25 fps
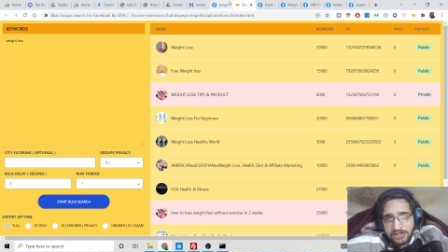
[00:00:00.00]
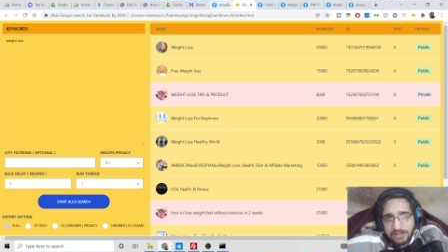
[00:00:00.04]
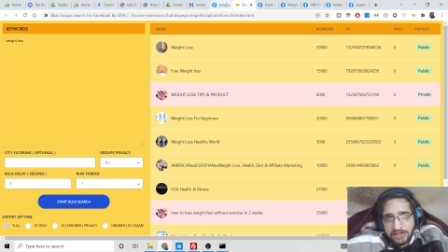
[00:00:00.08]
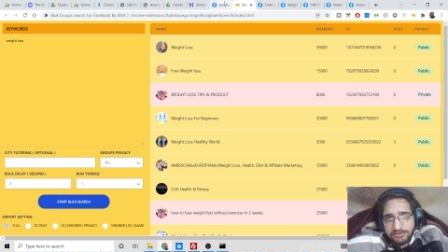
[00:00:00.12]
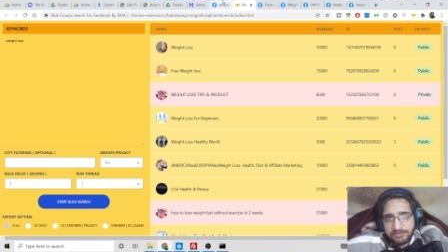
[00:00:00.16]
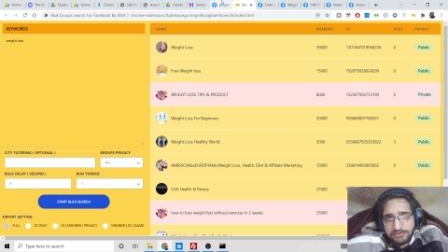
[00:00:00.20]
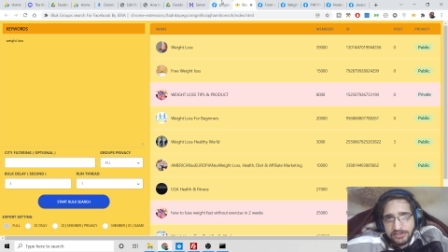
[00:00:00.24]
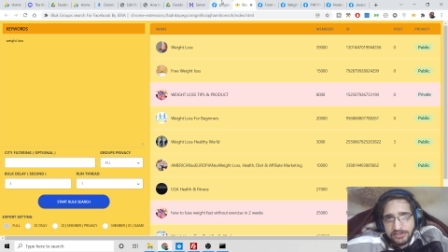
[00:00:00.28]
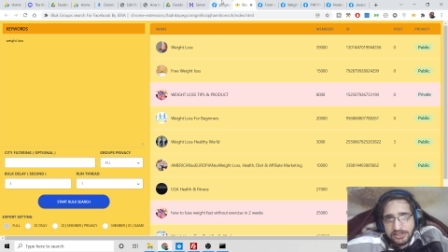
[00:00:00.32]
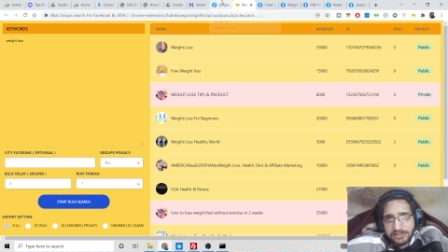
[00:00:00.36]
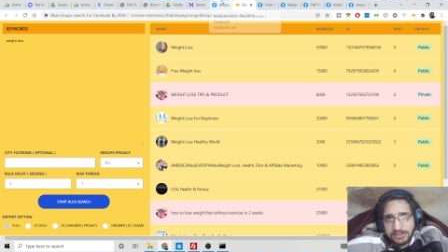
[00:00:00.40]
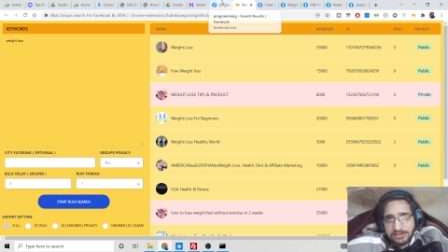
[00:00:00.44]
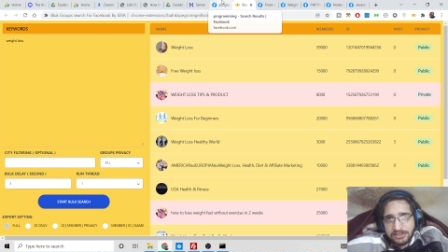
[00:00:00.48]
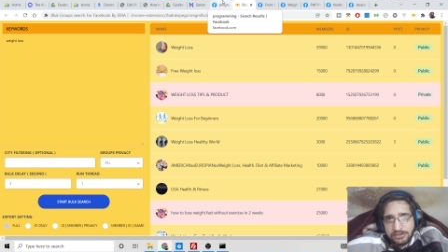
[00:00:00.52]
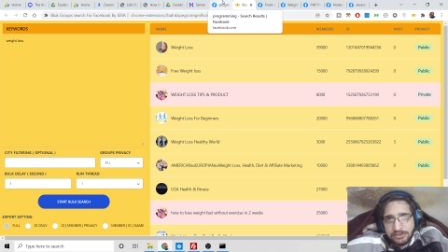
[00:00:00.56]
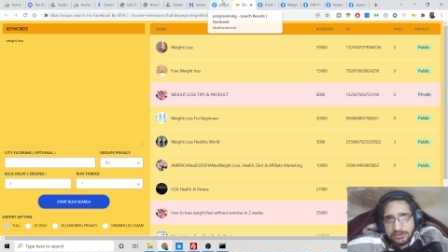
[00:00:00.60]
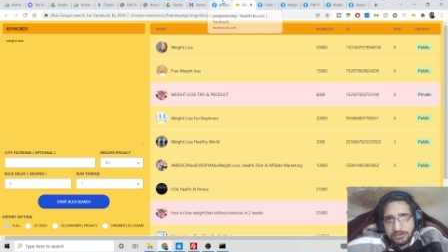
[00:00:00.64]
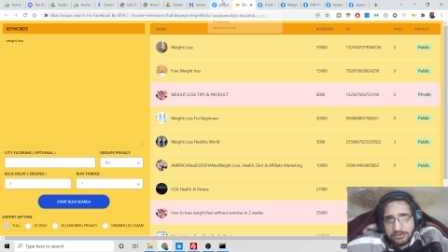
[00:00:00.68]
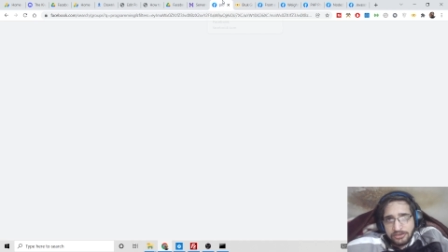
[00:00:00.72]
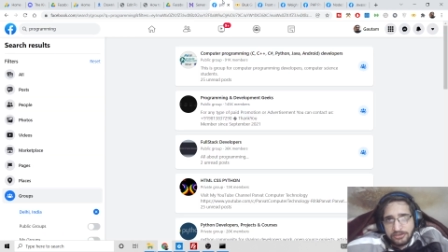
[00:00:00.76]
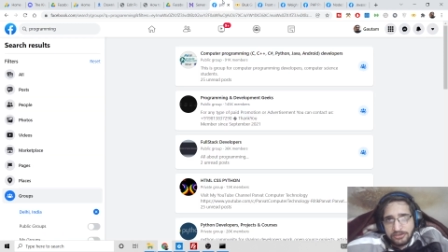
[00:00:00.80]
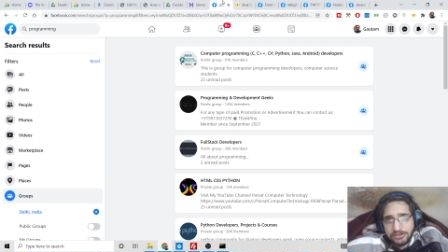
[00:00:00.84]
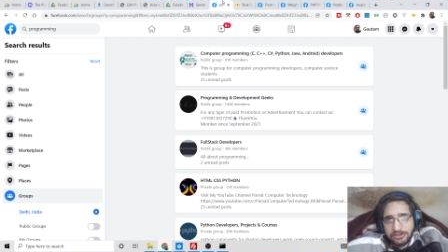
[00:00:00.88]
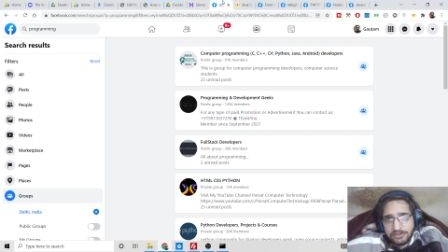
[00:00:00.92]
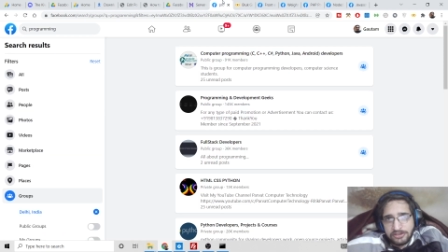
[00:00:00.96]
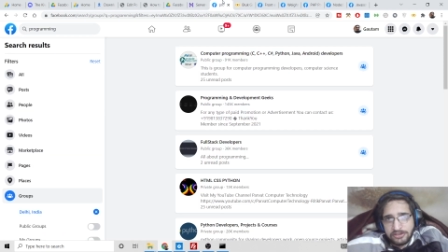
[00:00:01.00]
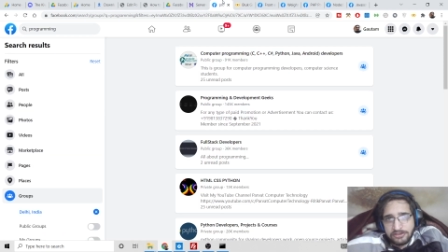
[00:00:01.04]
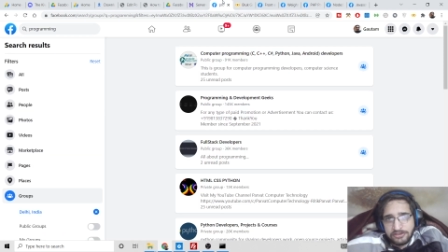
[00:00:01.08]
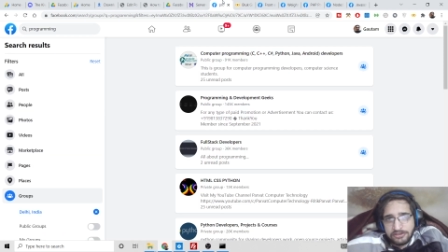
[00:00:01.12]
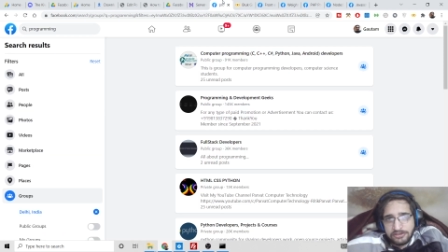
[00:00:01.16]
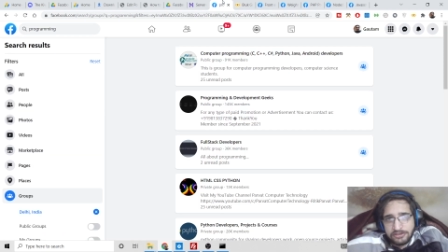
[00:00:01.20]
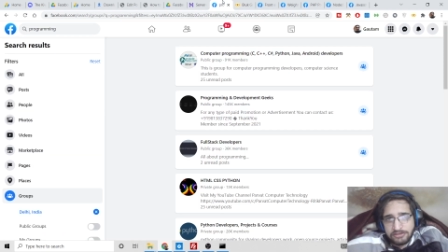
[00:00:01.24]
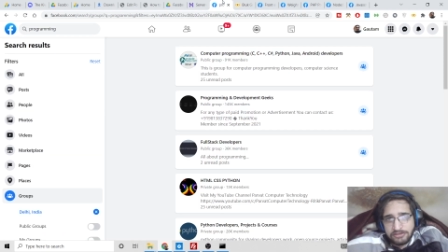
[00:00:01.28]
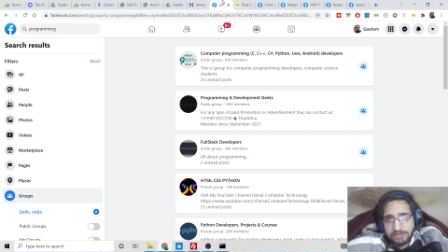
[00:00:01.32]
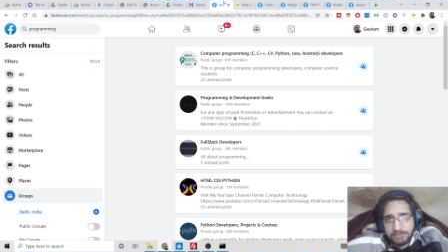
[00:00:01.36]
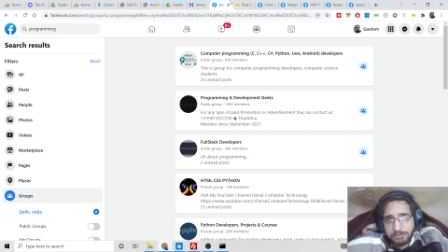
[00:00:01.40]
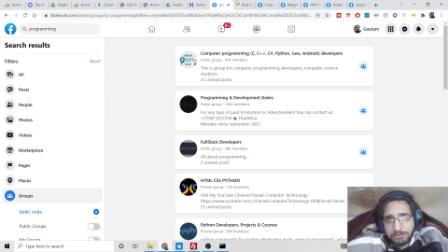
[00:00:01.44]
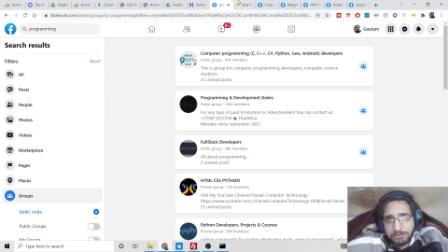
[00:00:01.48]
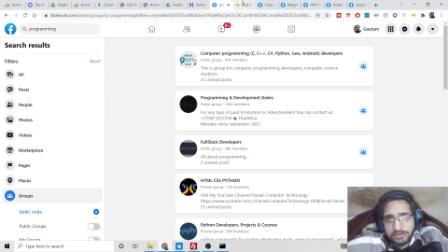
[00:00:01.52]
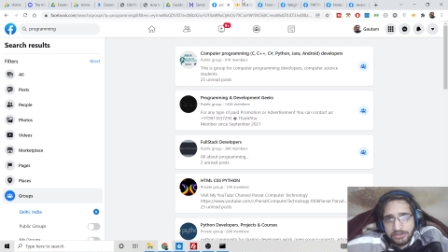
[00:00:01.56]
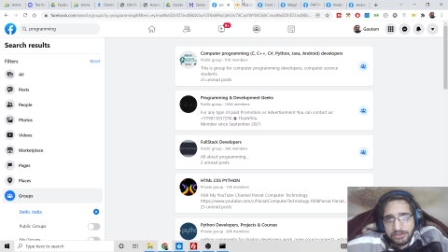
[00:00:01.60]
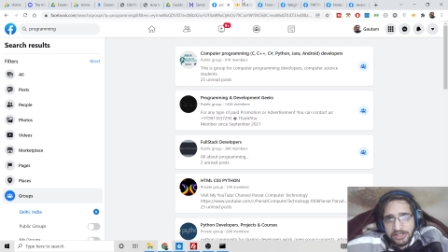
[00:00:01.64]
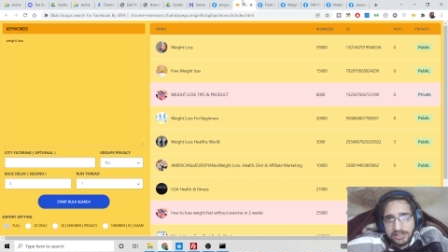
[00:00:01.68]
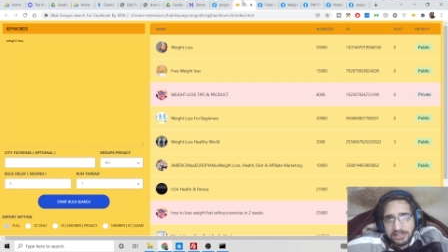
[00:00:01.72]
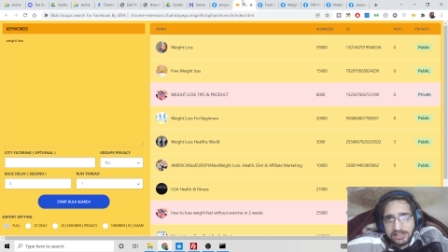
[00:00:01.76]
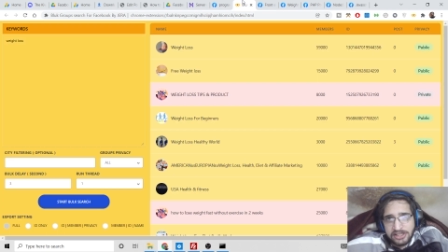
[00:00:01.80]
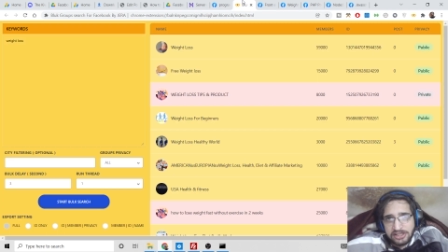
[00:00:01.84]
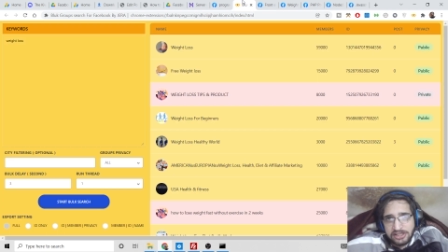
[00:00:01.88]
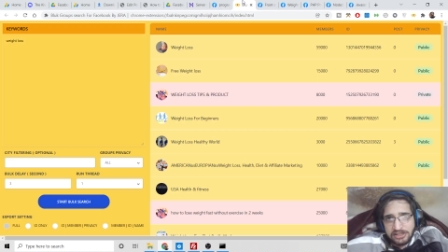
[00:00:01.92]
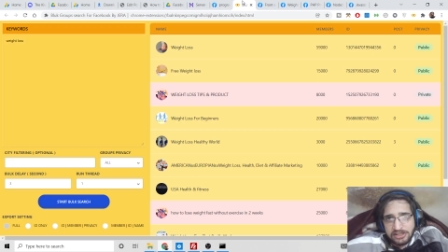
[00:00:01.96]
traffic to your
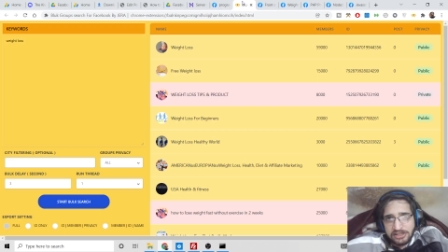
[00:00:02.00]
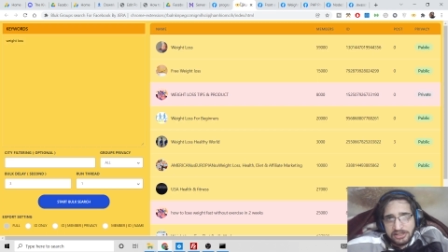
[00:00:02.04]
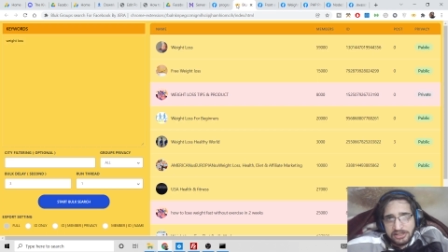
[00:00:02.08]
website